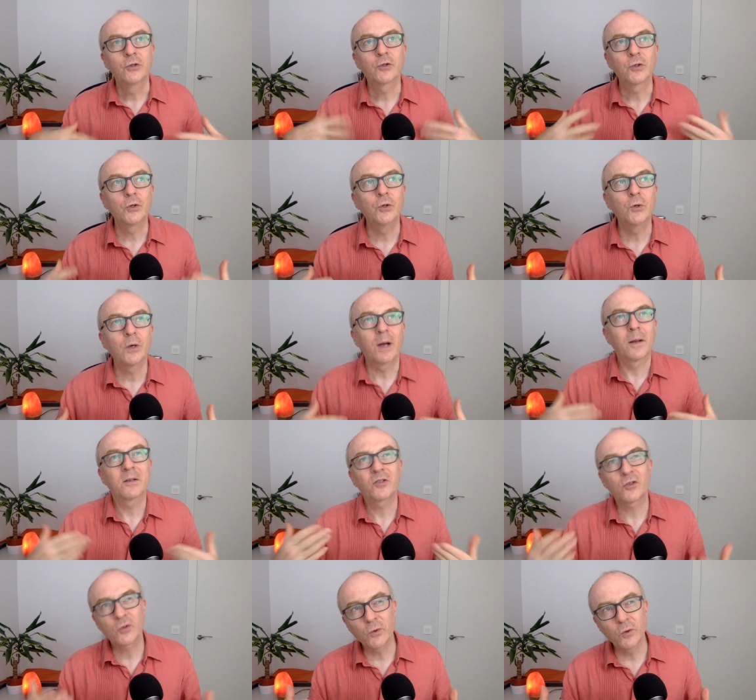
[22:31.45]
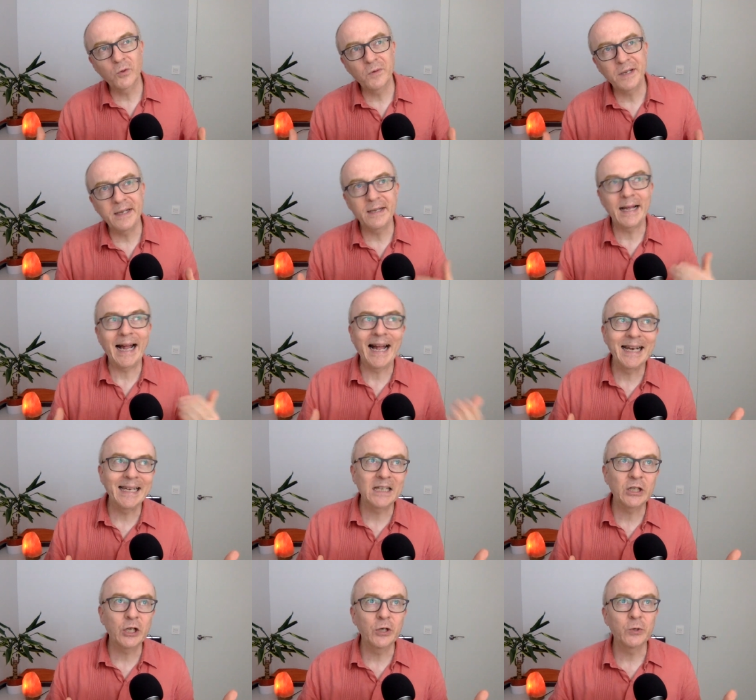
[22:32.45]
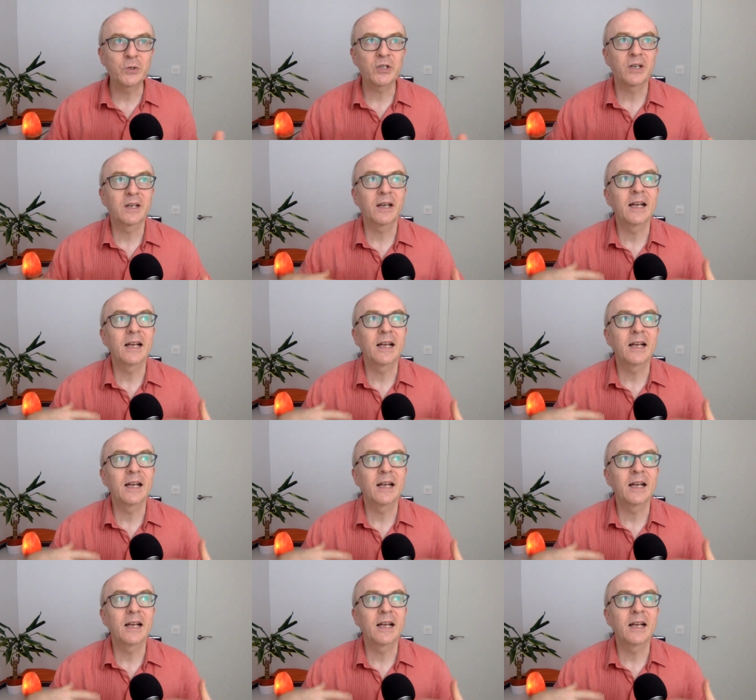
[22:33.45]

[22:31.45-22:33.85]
to a story, anecdote,